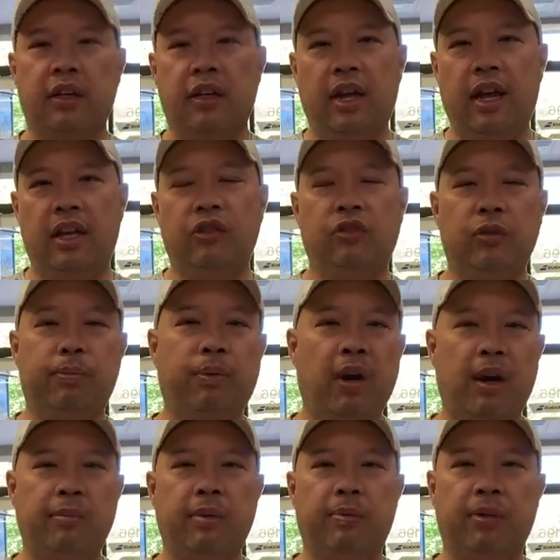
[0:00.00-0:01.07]
As you
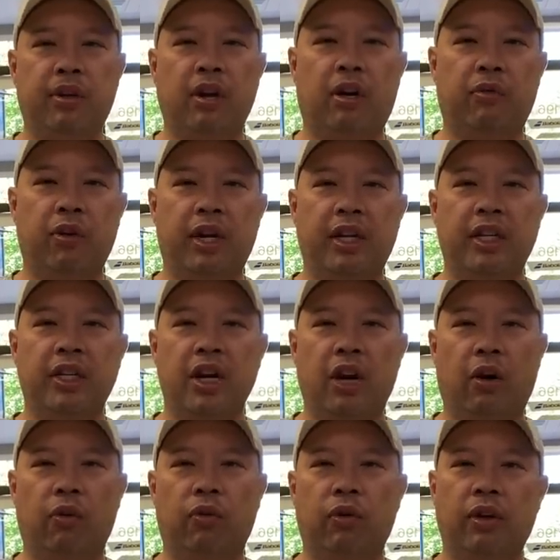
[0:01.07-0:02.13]
probably already
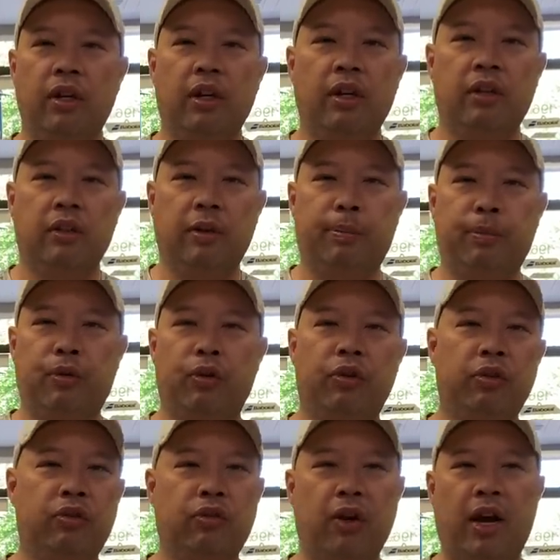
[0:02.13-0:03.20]
know, the
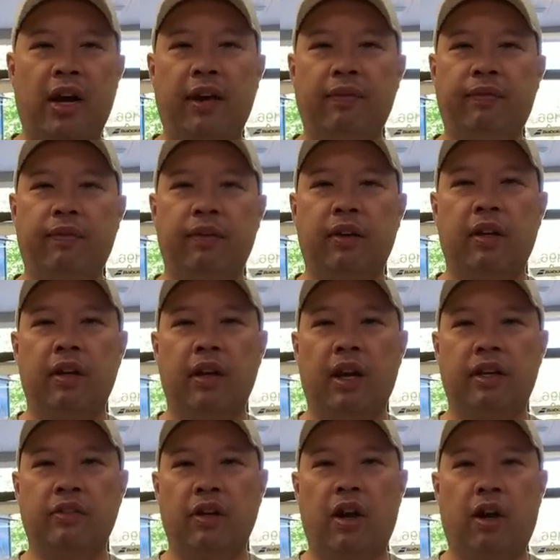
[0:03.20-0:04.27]
Pure Drive
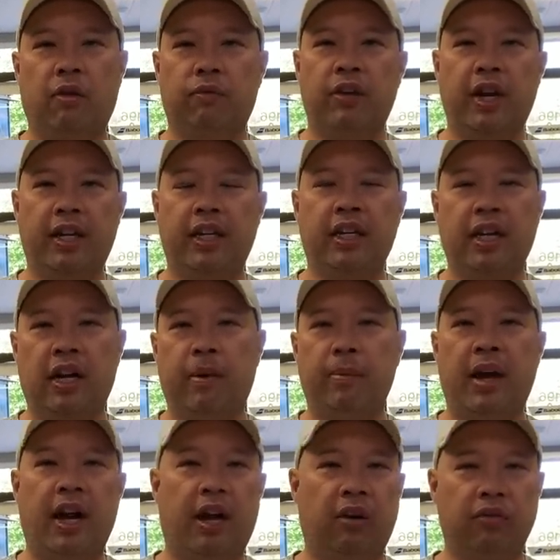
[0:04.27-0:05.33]
has already come
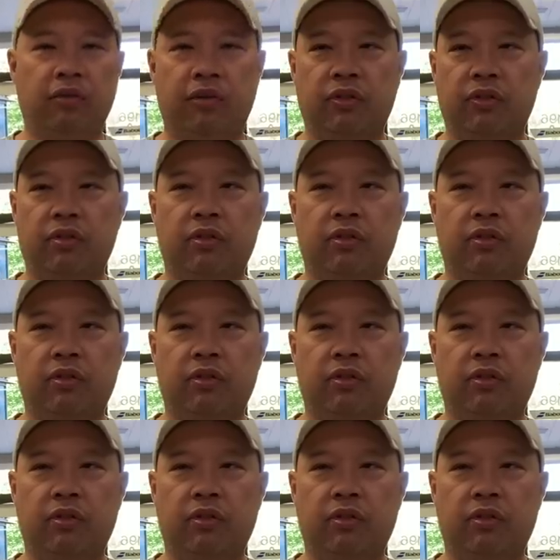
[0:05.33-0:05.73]
out.